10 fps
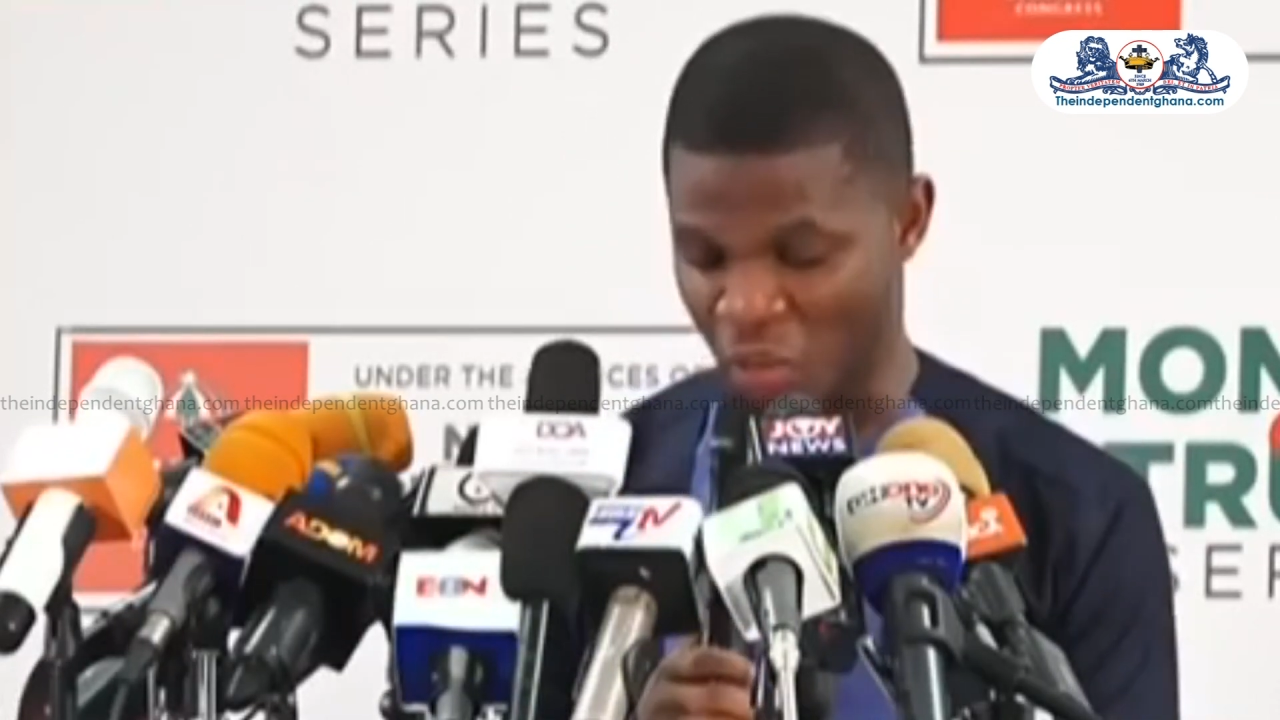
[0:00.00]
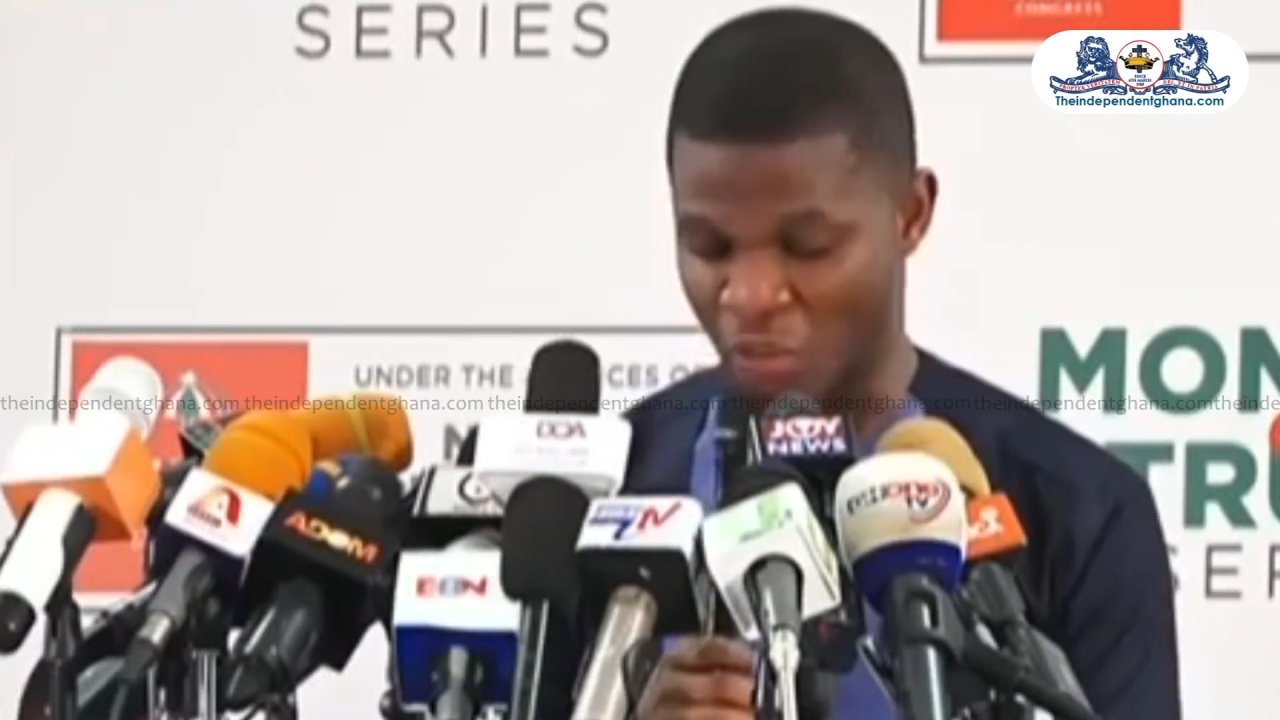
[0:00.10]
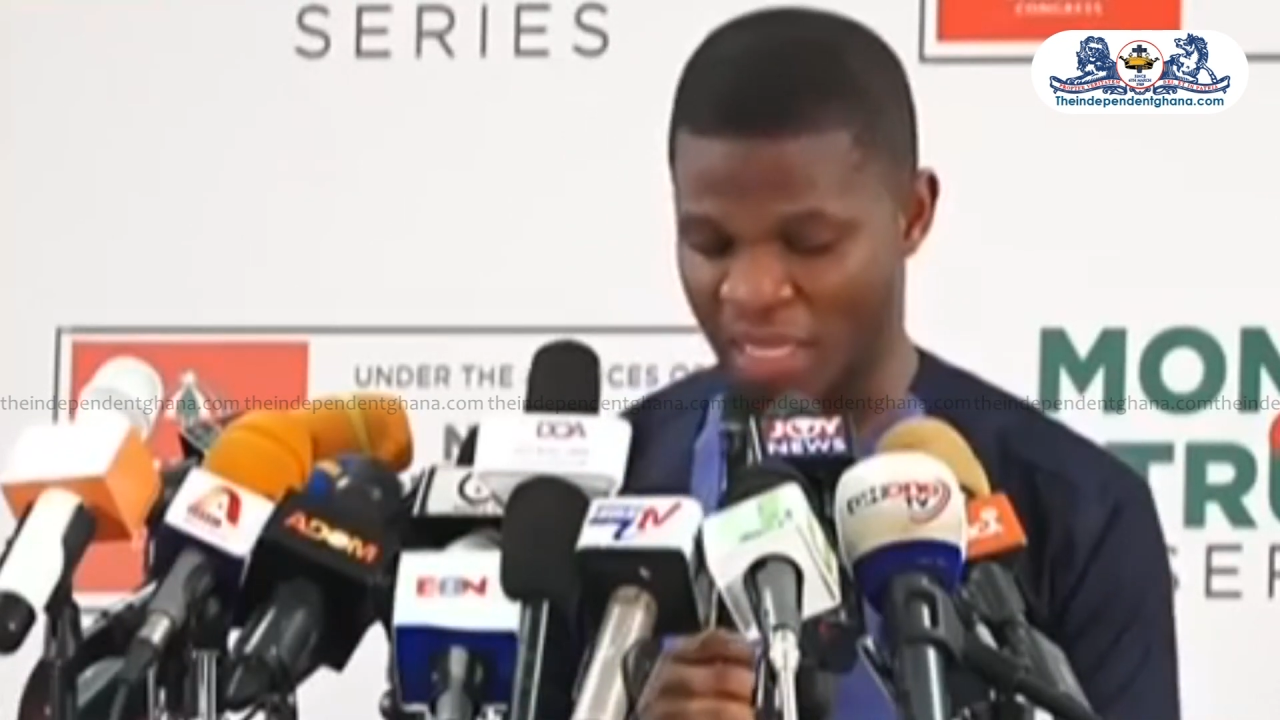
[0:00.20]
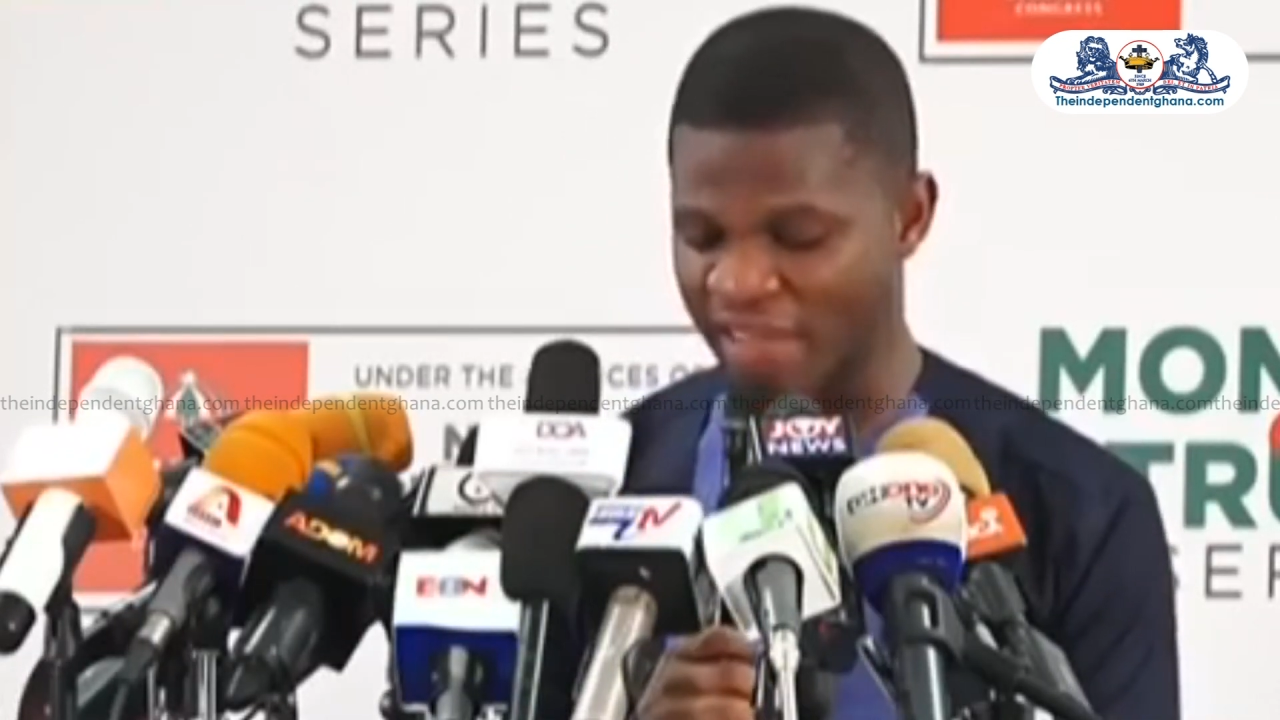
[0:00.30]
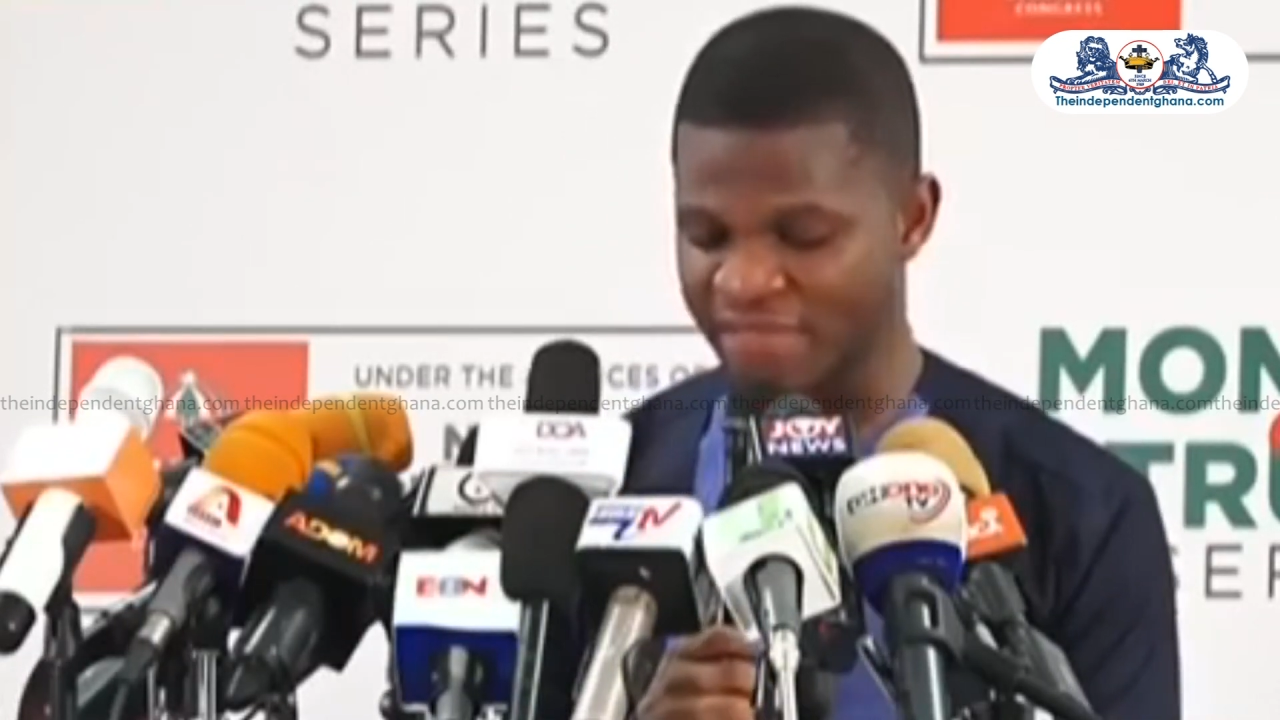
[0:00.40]

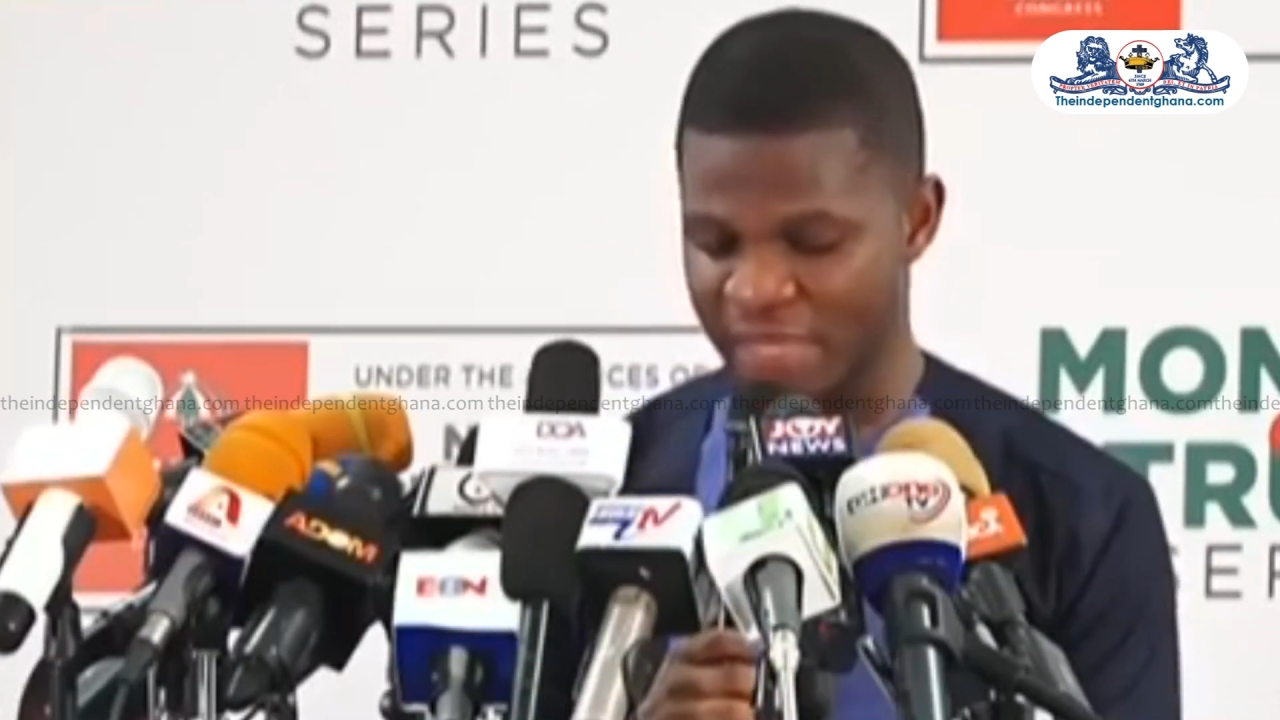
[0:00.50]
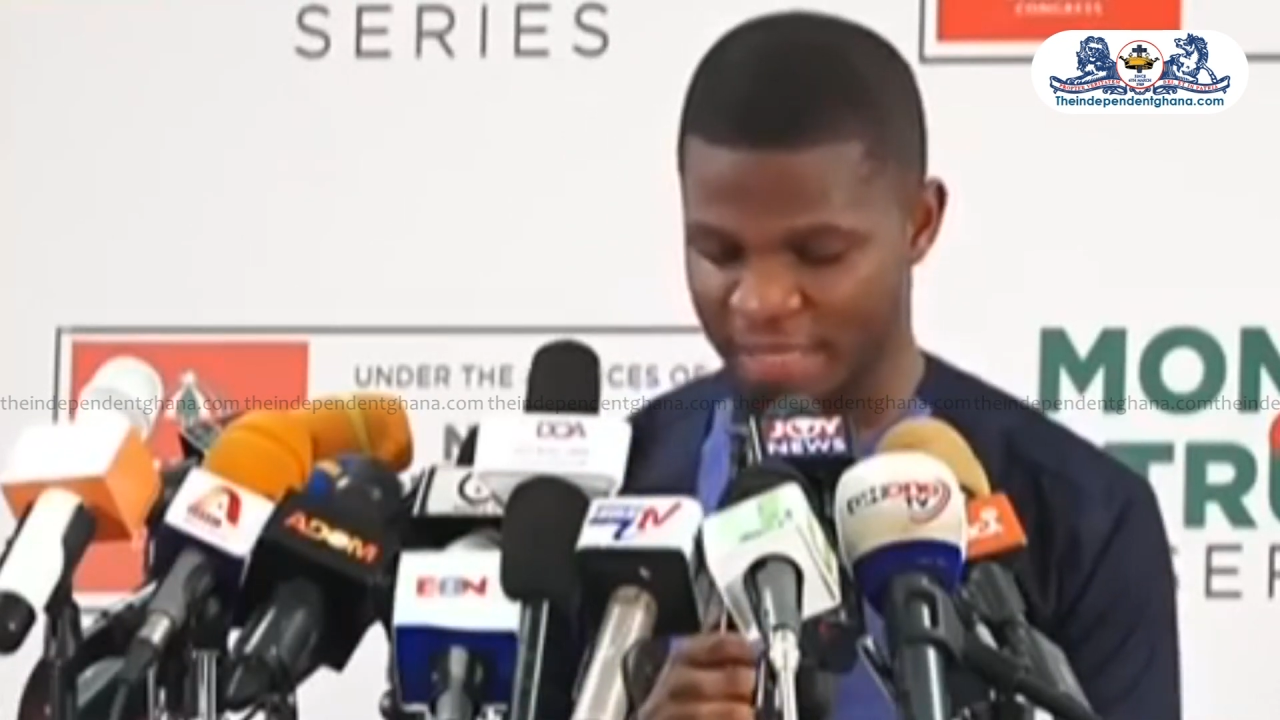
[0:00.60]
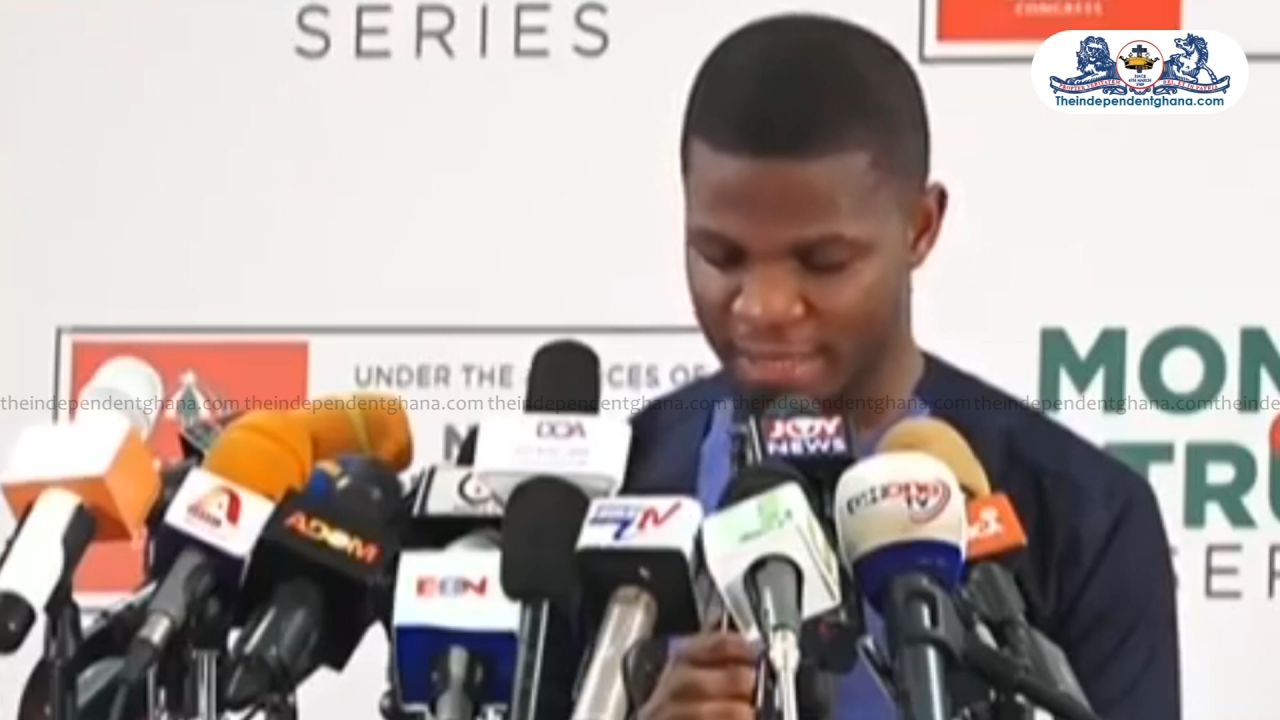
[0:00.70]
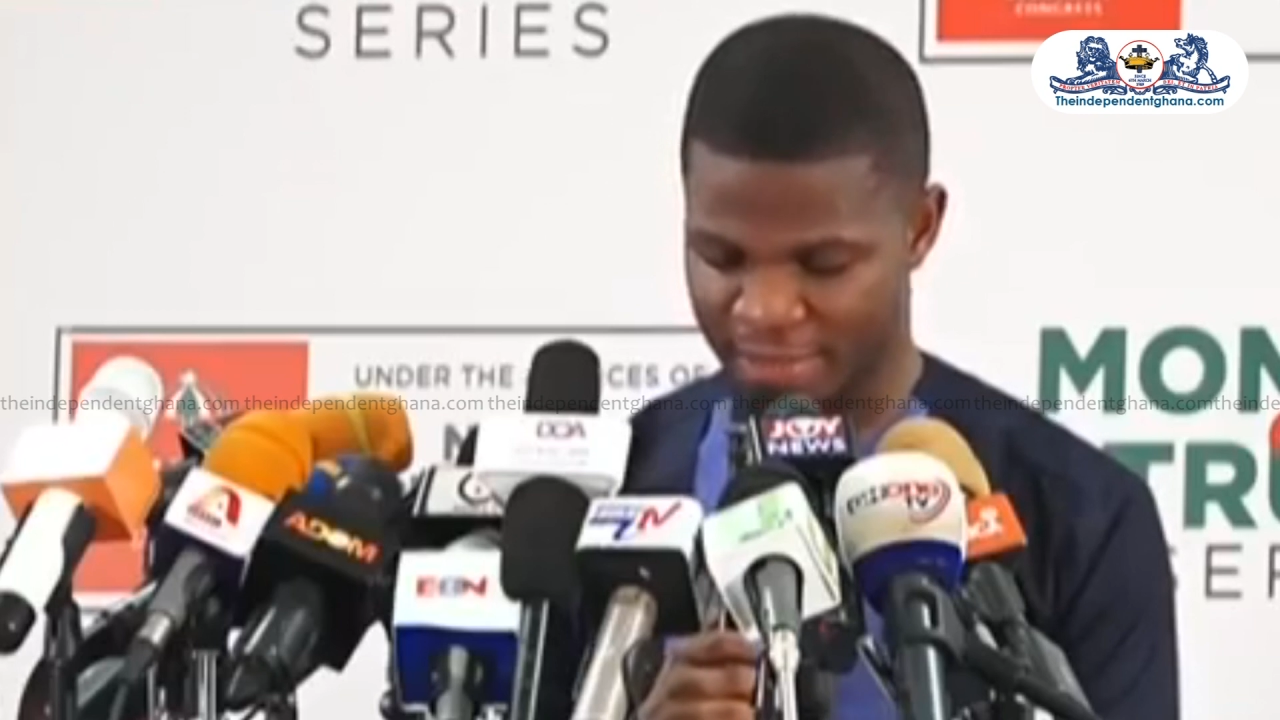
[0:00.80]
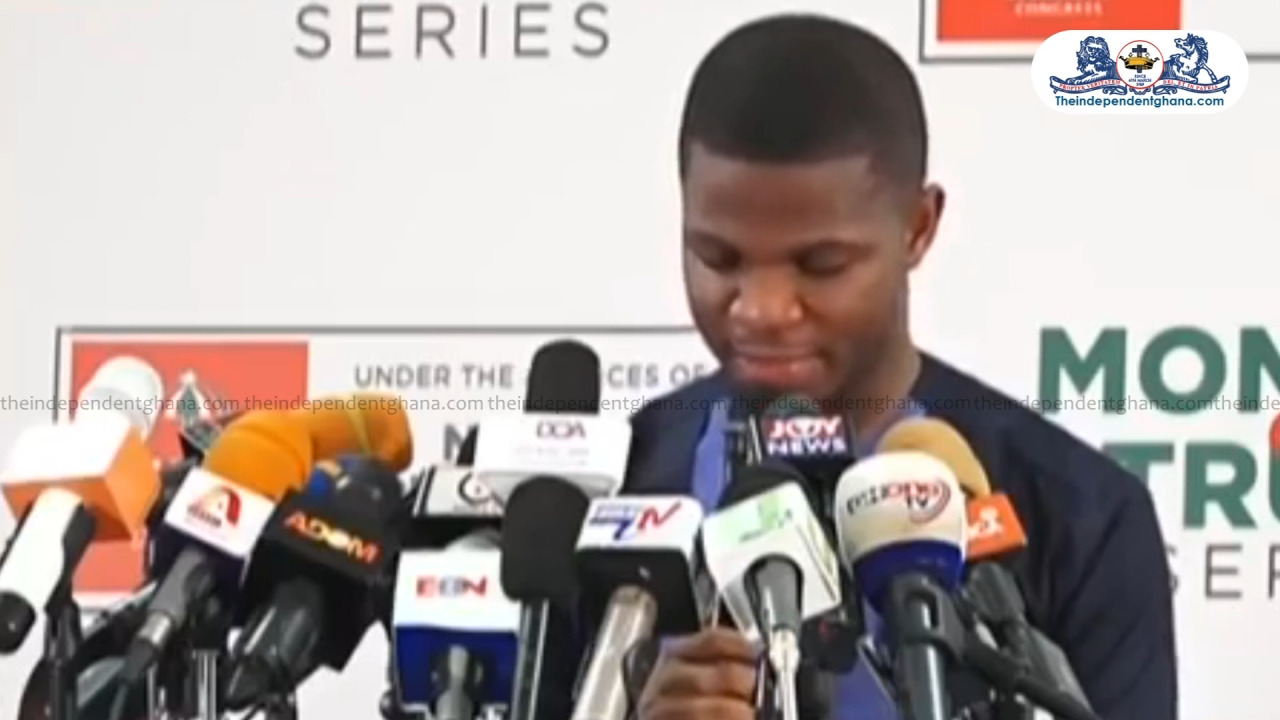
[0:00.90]
with
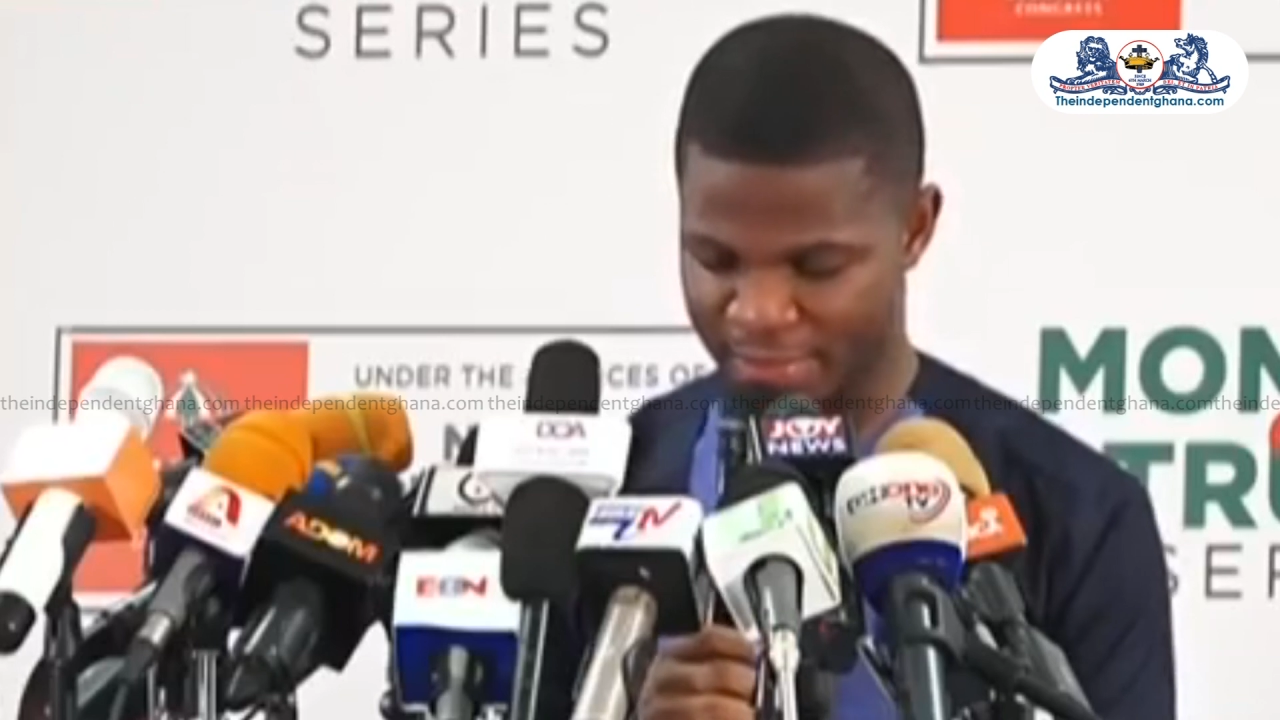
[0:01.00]
government.